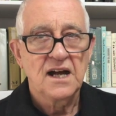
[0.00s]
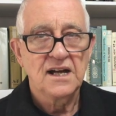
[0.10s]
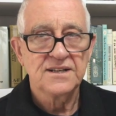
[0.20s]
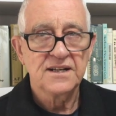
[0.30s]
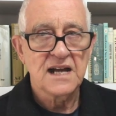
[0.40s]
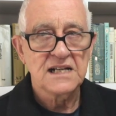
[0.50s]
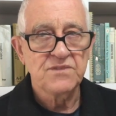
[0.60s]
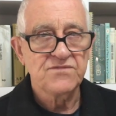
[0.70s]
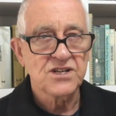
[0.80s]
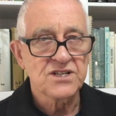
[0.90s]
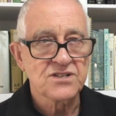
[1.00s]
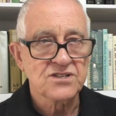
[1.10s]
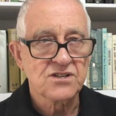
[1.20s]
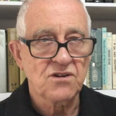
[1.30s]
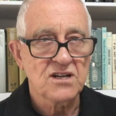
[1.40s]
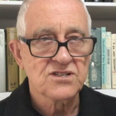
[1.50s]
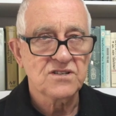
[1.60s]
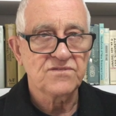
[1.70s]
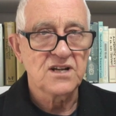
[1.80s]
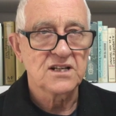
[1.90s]
In the name of Jesus
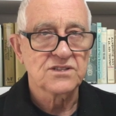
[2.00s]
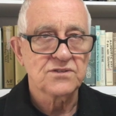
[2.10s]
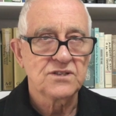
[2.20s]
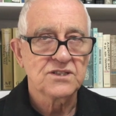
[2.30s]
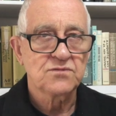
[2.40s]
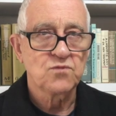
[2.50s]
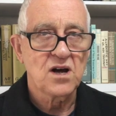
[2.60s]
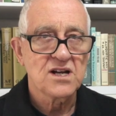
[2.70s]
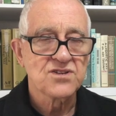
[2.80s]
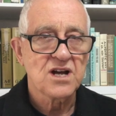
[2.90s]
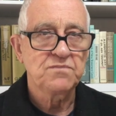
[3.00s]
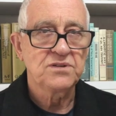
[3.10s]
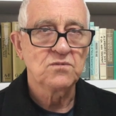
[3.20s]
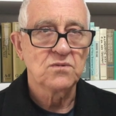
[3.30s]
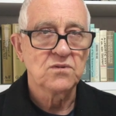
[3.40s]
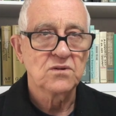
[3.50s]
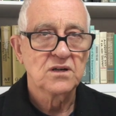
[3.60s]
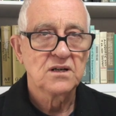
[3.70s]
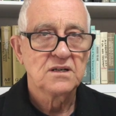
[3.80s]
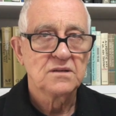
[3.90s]
Christ of Nazareth, rise up and walk.
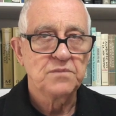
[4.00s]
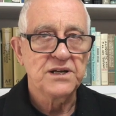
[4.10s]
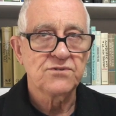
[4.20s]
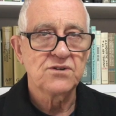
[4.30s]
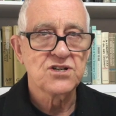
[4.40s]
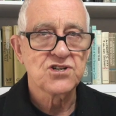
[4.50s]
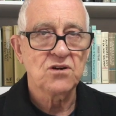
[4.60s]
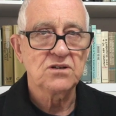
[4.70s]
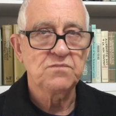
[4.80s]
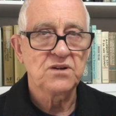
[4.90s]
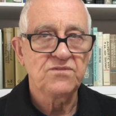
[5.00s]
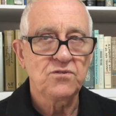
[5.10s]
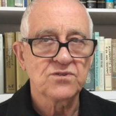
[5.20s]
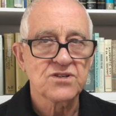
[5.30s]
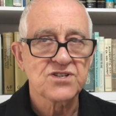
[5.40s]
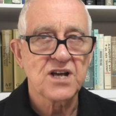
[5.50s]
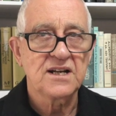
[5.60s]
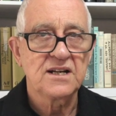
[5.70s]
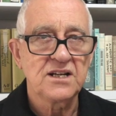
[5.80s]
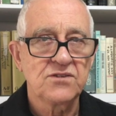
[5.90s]
Peter and John before the
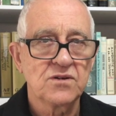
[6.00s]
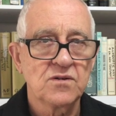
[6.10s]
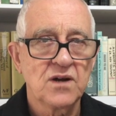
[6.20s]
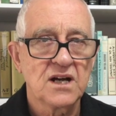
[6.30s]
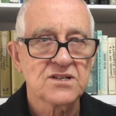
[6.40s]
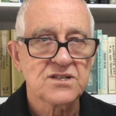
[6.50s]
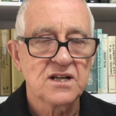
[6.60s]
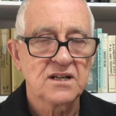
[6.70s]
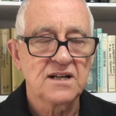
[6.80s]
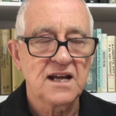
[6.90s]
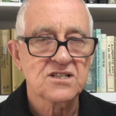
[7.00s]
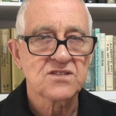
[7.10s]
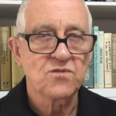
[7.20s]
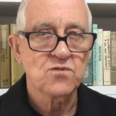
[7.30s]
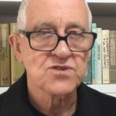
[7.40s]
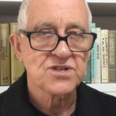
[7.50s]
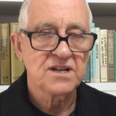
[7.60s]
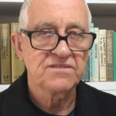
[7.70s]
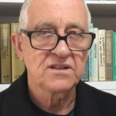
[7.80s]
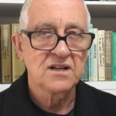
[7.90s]
Sanhedrin were asked in Acts 4
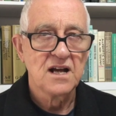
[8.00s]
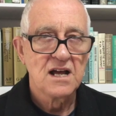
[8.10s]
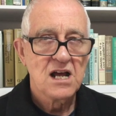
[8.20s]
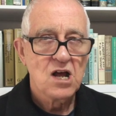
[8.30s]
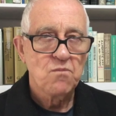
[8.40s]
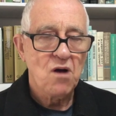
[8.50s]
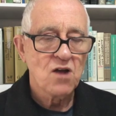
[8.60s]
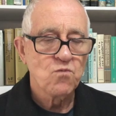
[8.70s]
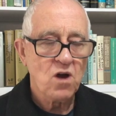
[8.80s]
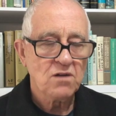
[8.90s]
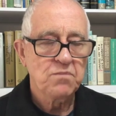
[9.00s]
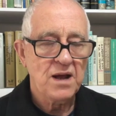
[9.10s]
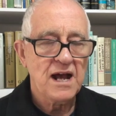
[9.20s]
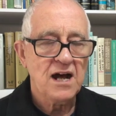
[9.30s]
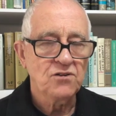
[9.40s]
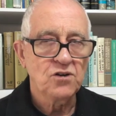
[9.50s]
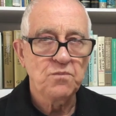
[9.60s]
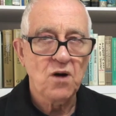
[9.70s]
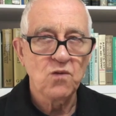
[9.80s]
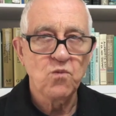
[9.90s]
7, By what power or
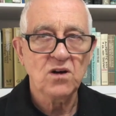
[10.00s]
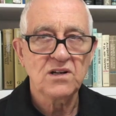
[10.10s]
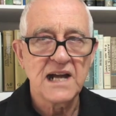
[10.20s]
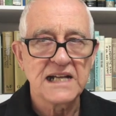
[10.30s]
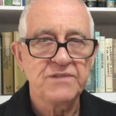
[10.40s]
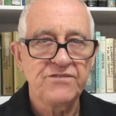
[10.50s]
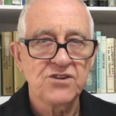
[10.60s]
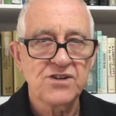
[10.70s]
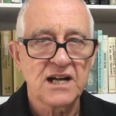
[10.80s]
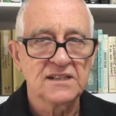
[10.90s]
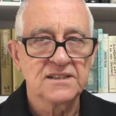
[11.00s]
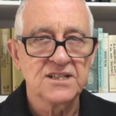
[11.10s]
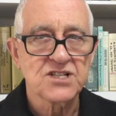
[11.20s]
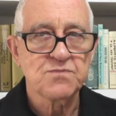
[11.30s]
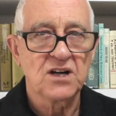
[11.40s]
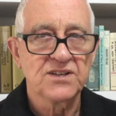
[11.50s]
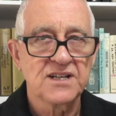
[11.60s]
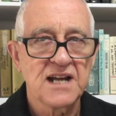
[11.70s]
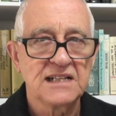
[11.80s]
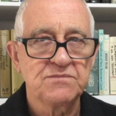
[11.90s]
by what name have you done this? By
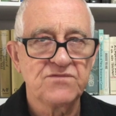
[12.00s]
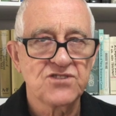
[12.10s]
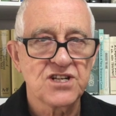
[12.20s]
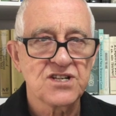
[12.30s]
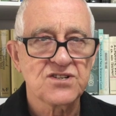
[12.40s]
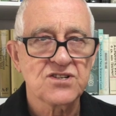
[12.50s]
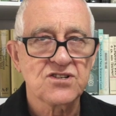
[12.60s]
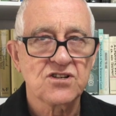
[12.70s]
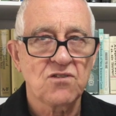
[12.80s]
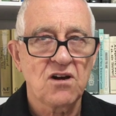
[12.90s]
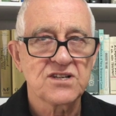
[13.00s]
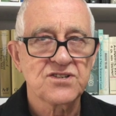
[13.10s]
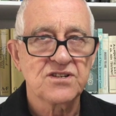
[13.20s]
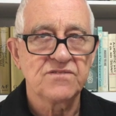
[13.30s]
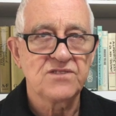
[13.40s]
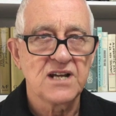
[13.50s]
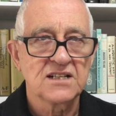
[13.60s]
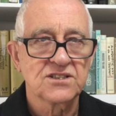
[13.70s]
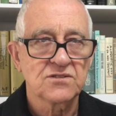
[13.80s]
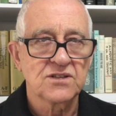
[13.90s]
the name of Jesus Christ of
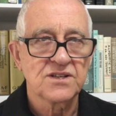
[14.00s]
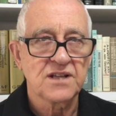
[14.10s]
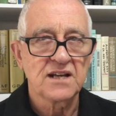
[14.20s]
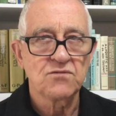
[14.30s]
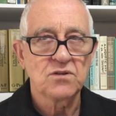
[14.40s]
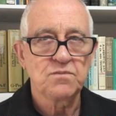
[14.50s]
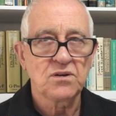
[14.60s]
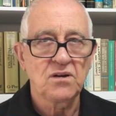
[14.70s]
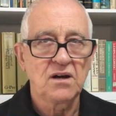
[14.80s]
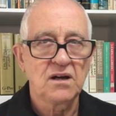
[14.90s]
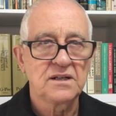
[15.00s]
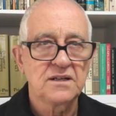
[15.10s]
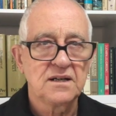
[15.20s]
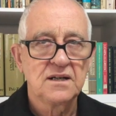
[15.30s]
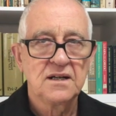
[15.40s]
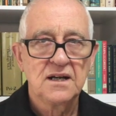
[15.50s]
Nazareth, they replied.